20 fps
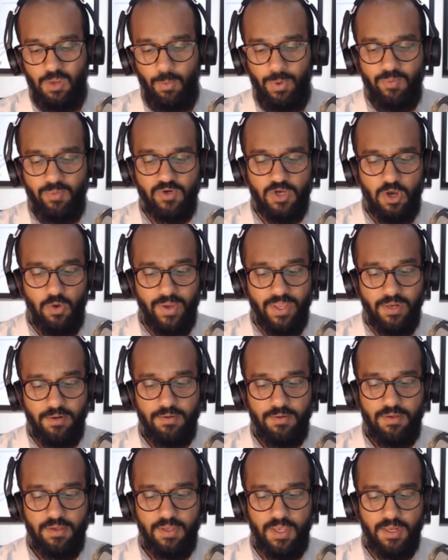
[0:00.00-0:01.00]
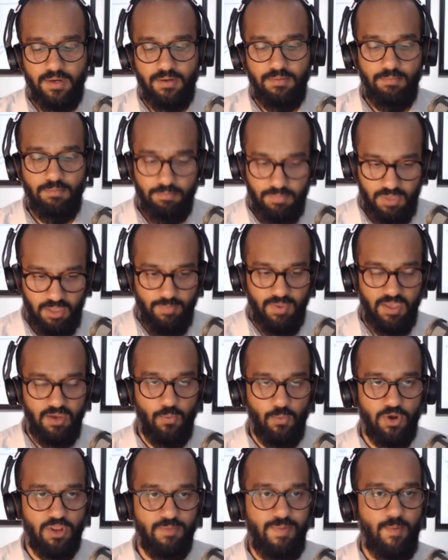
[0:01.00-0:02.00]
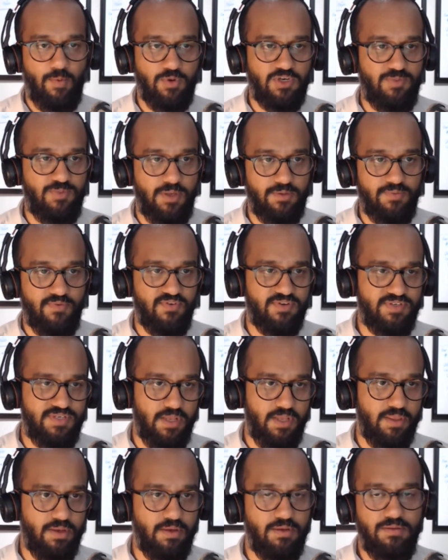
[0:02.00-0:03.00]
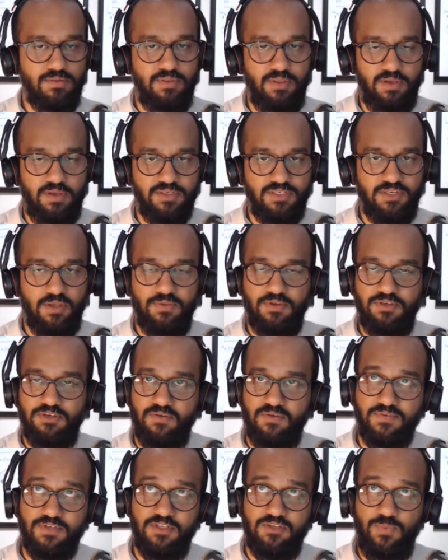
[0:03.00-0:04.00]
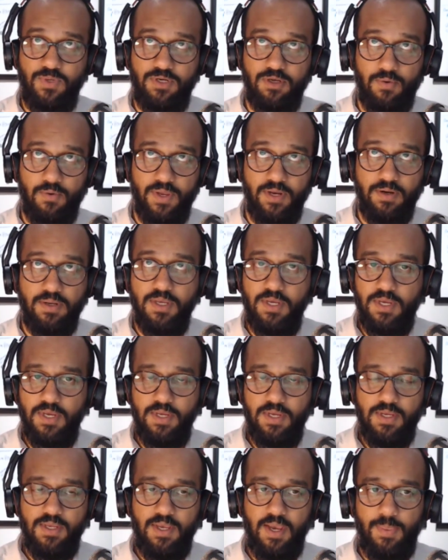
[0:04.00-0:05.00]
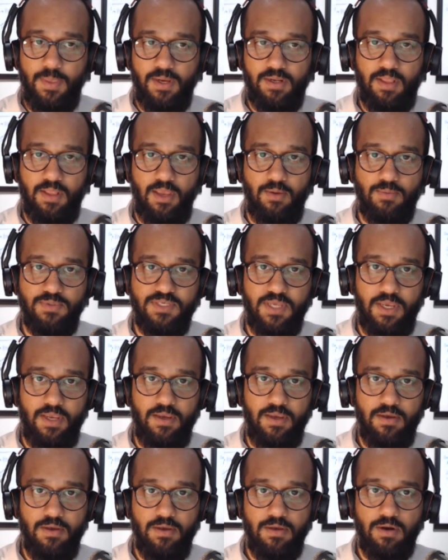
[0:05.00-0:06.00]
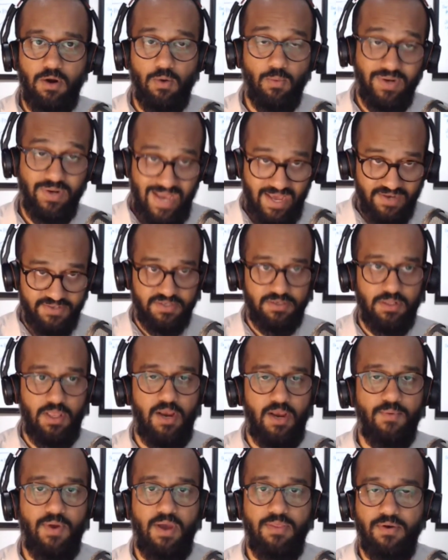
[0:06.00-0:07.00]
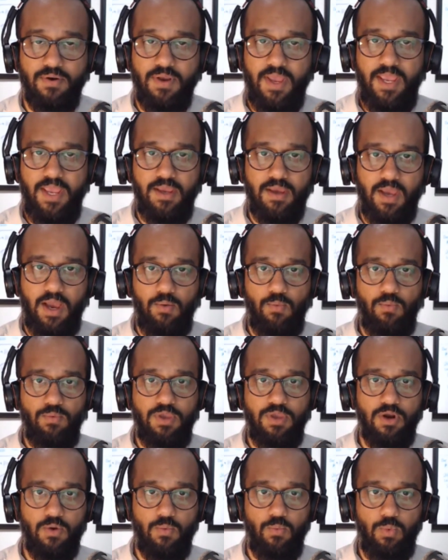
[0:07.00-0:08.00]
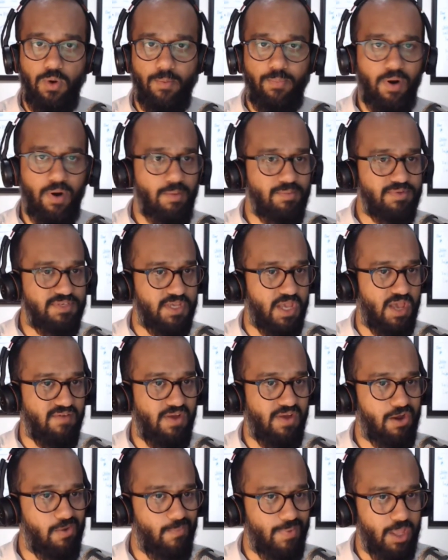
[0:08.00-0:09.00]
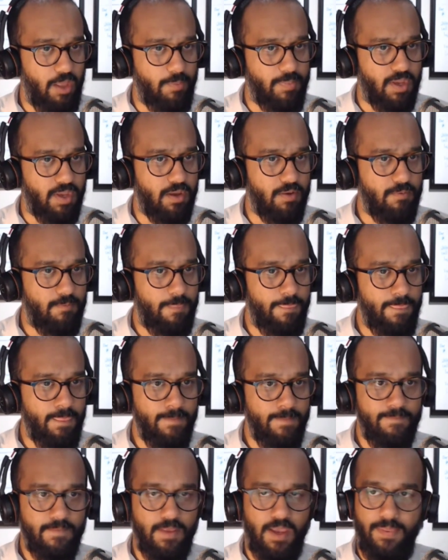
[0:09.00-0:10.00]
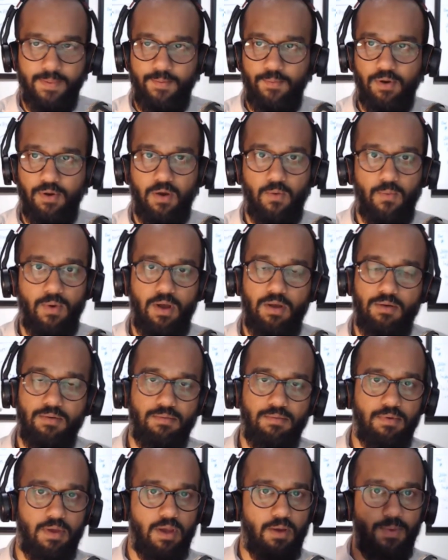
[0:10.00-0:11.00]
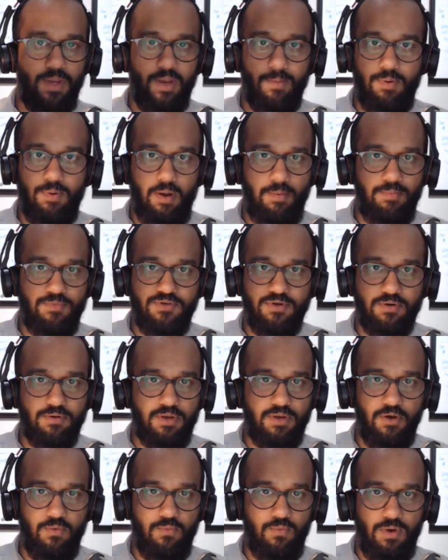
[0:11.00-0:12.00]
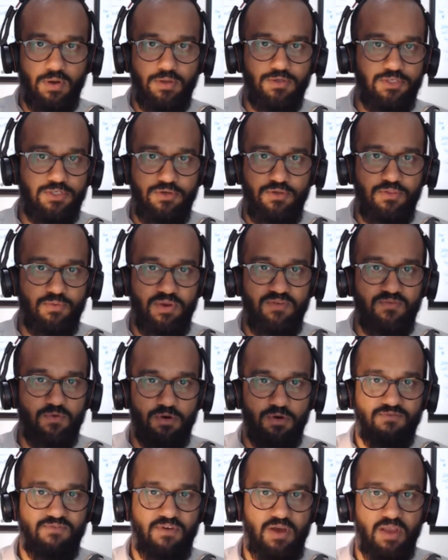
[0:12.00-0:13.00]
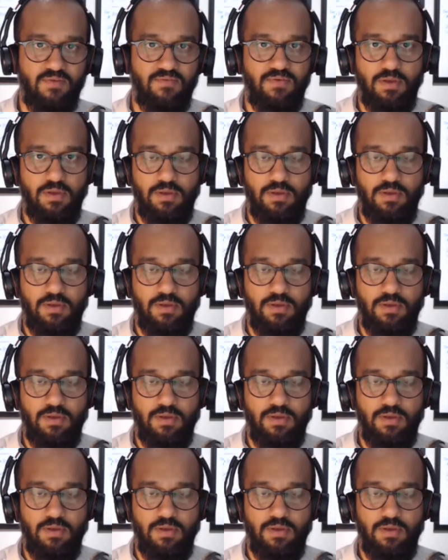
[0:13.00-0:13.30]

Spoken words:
we would go in, and me being one of the people responsible for selling the consulting services, we'd go in and the client would say, or we'd ask the client rather, hey, what problems do you have? How can we help you? And they would go, well, we got problems or, 1, 2, 3, 4, and 5.